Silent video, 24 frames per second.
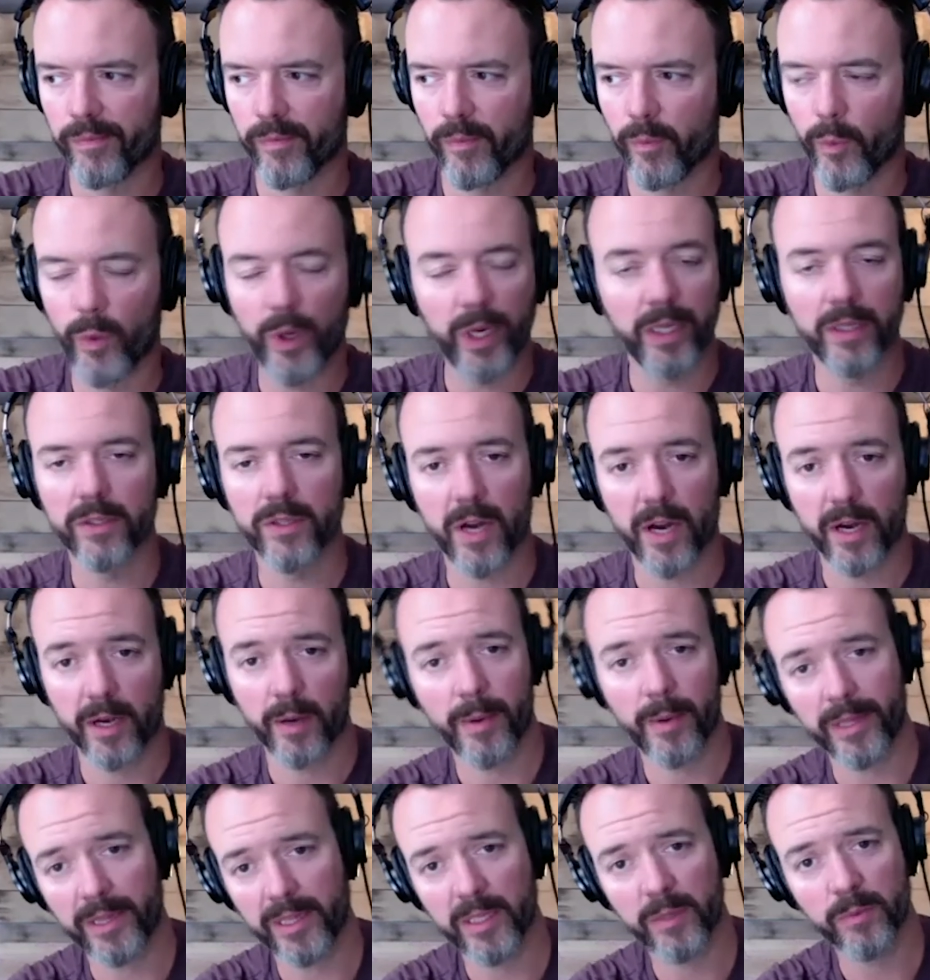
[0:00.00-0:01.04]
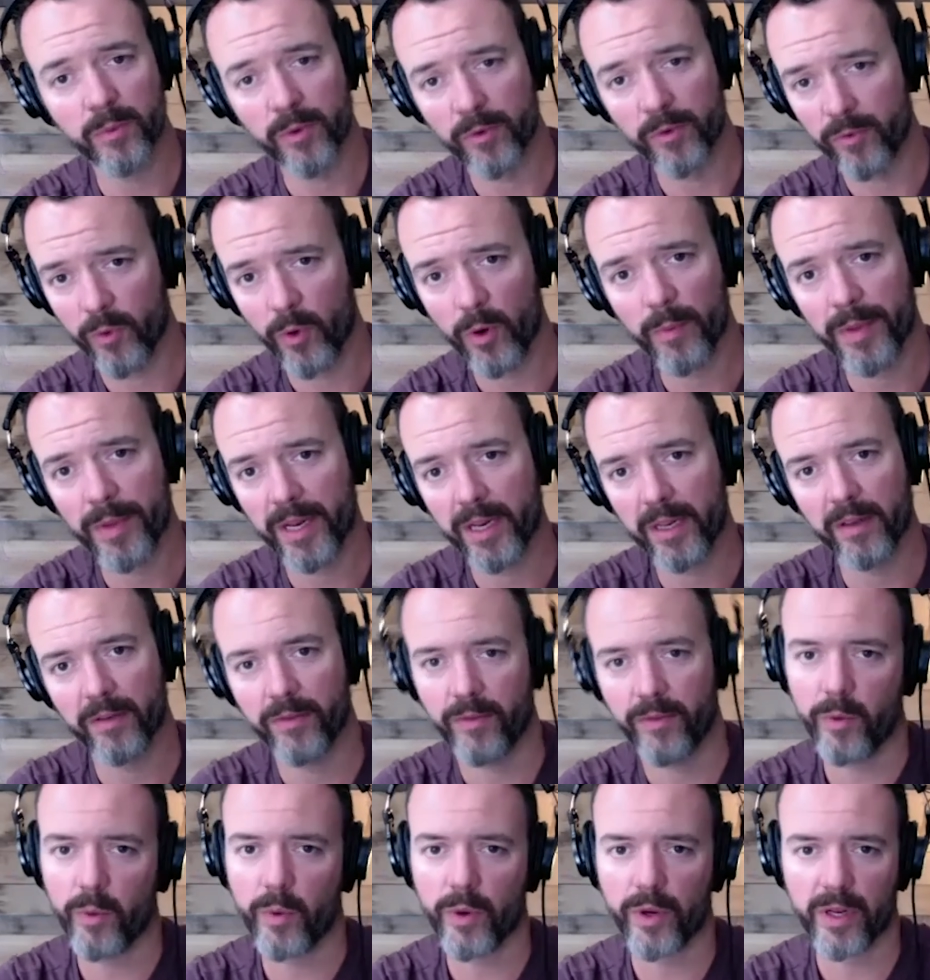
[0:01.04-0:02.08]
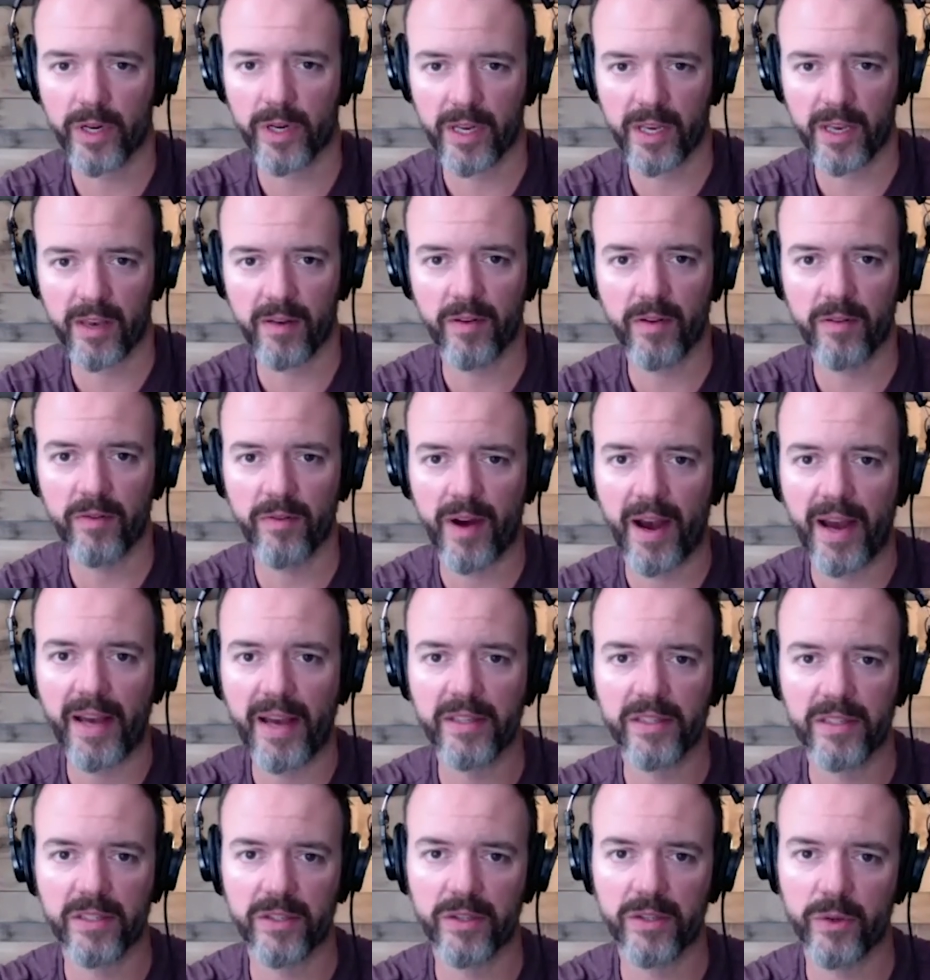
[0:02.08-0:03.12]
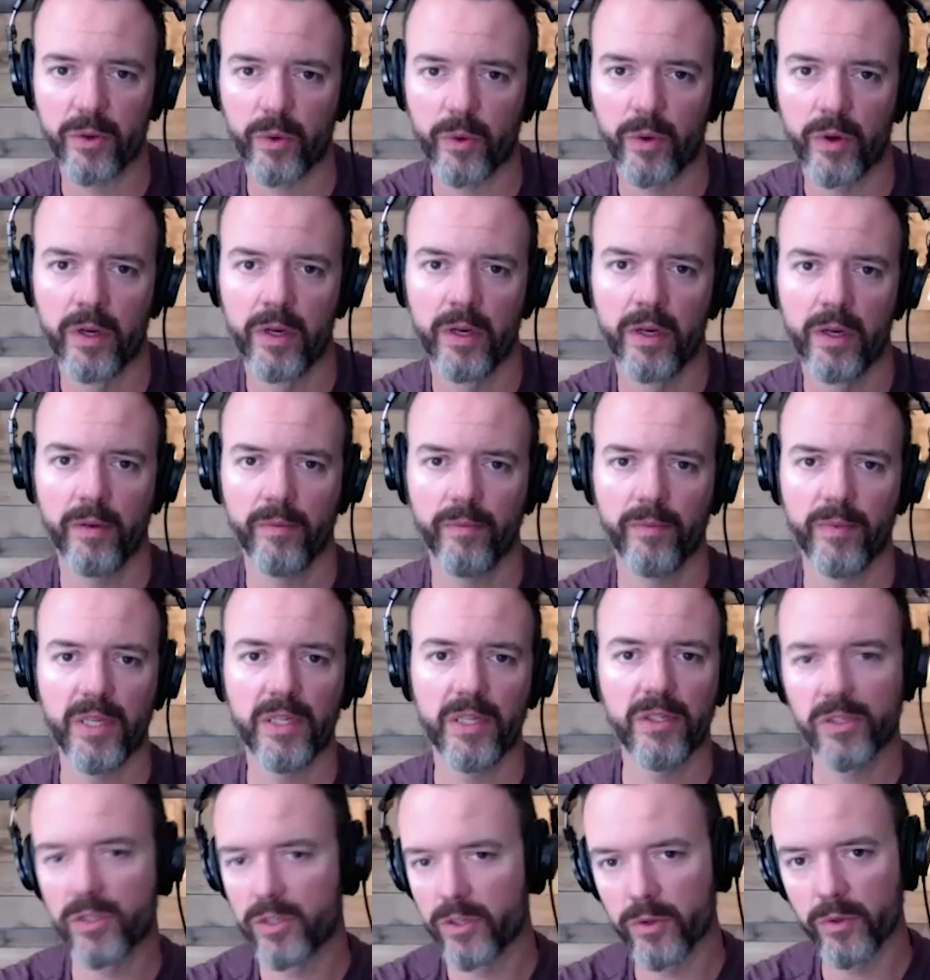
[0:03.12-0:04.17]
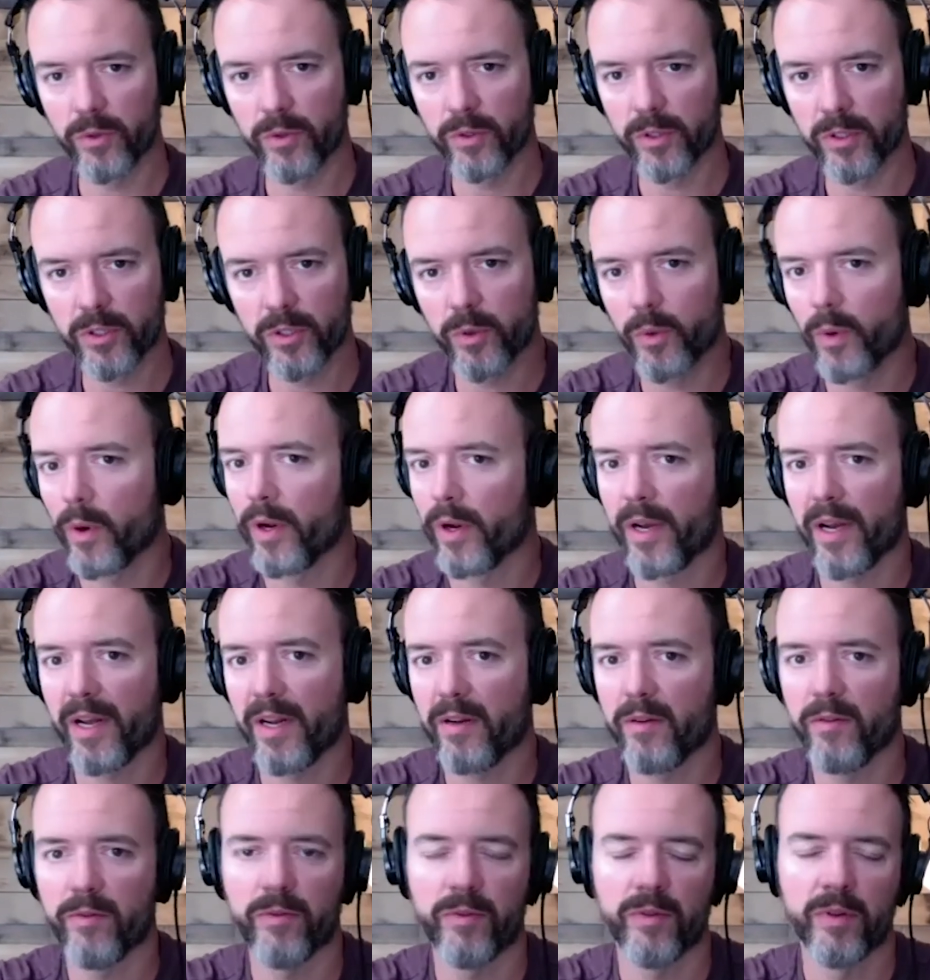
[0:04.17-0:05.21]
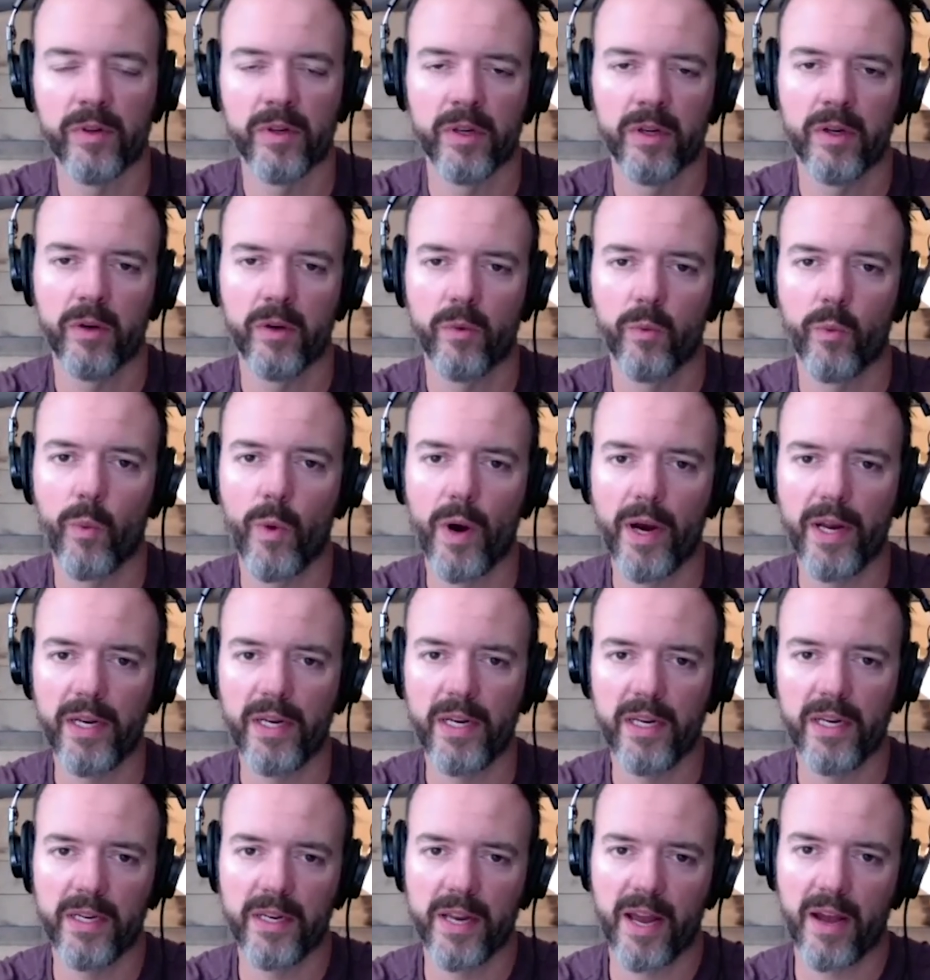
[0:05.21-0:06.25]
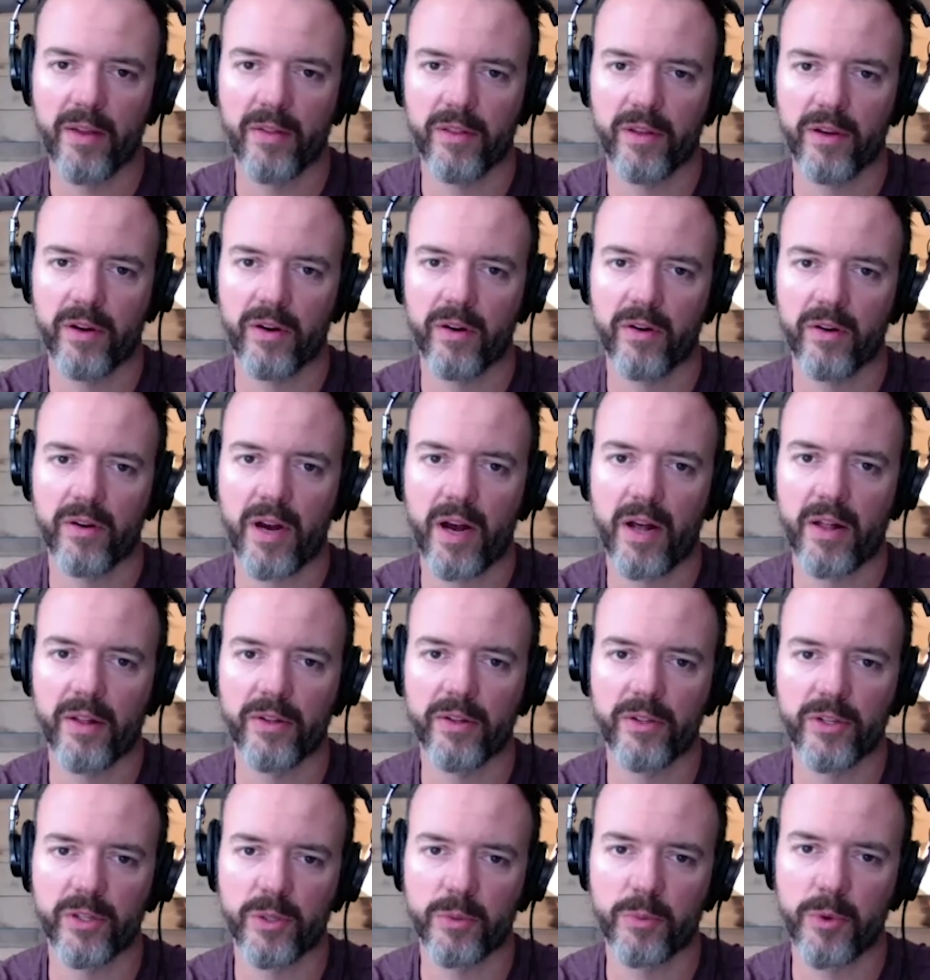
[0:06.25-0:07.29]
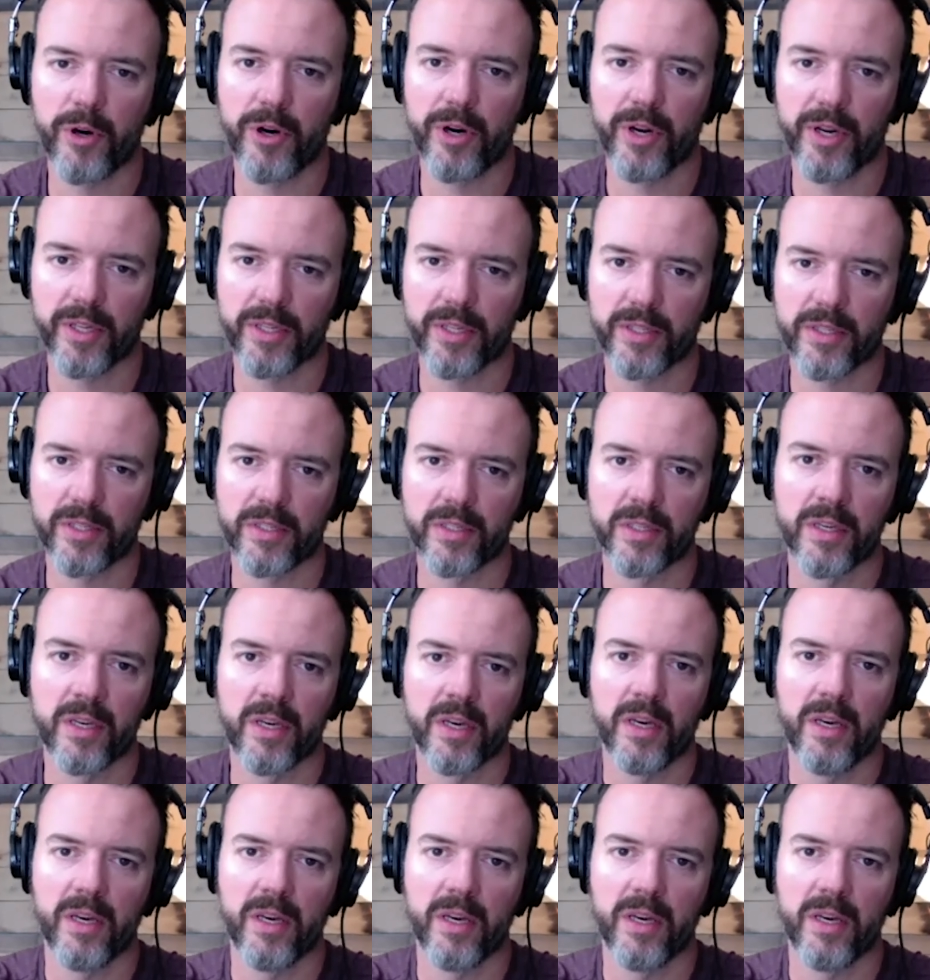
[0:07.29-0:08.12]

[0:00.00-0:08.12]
we didn't talk about this before, but if you were going to give advice to these students who are kind of winding down their college experience,